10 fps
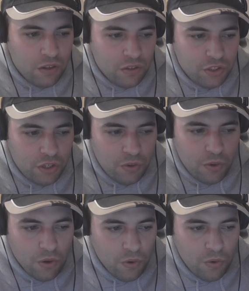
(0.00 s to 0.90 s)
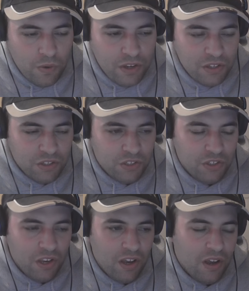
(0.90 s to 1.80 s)
So, who
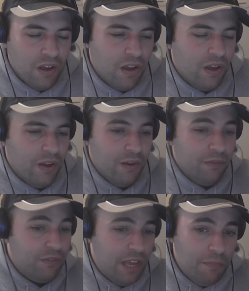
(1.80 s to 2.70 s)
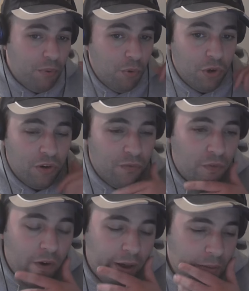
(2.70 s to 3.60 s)
is Deadpool going to
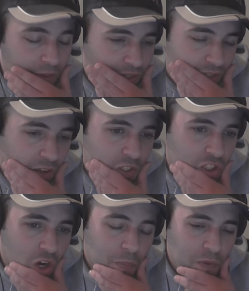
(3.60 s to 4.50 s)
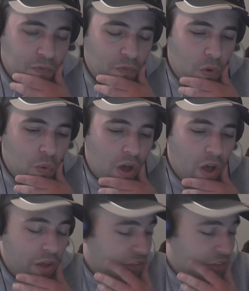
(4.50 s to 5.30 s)
fight? Last time he fought